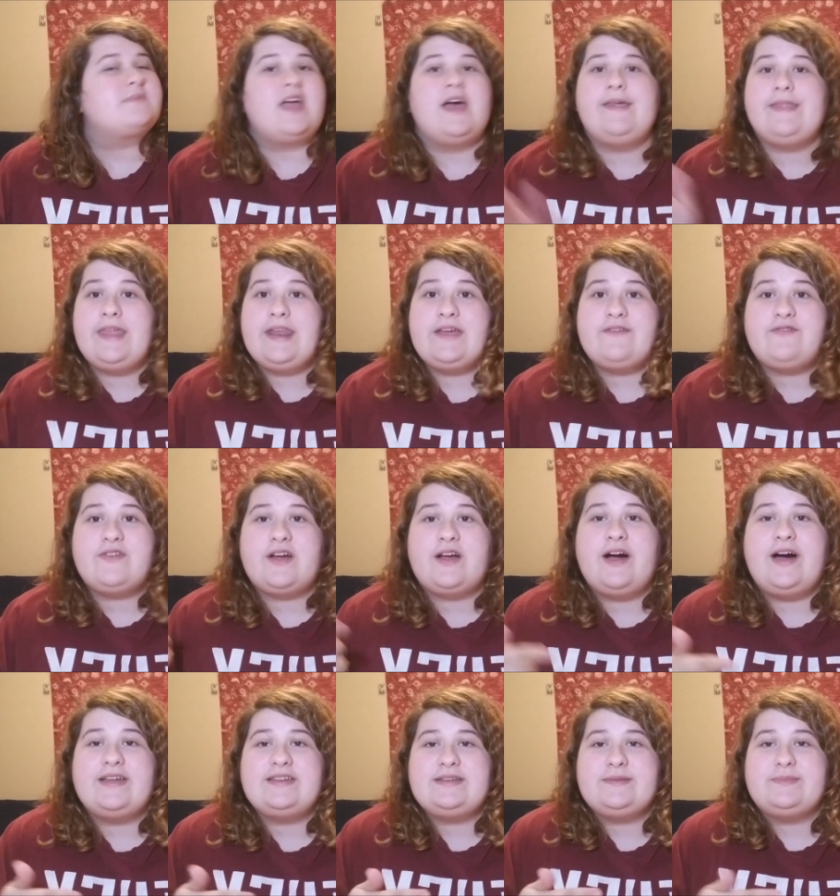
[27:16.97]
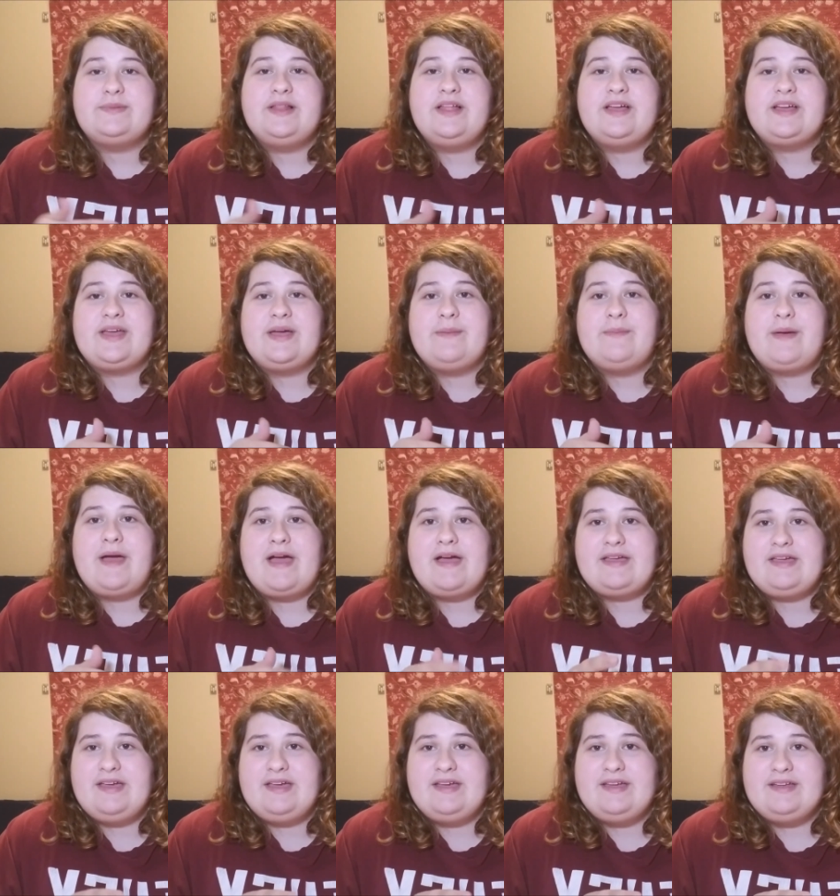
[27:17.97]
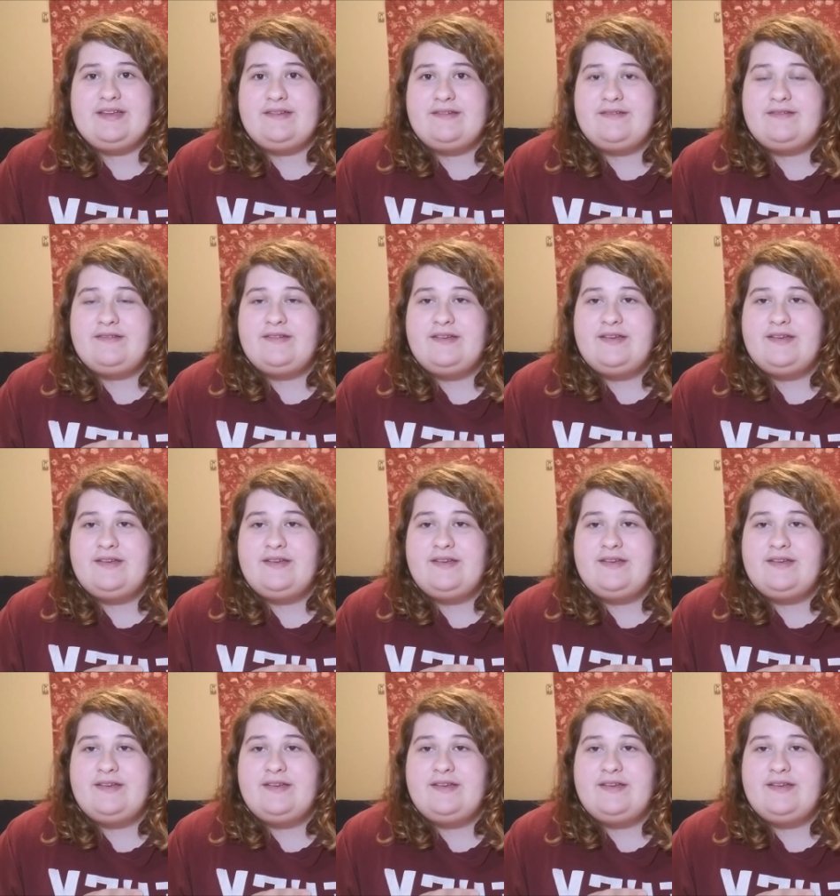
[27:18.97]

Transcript: and then I forgot to plug it back in